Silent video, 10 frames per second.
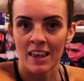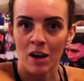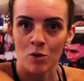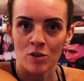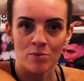get
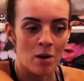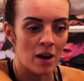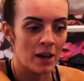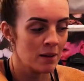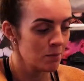all of
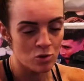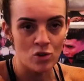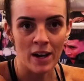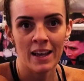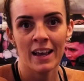my
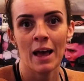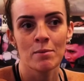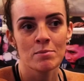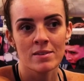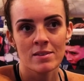training
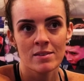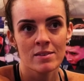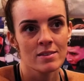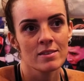camps and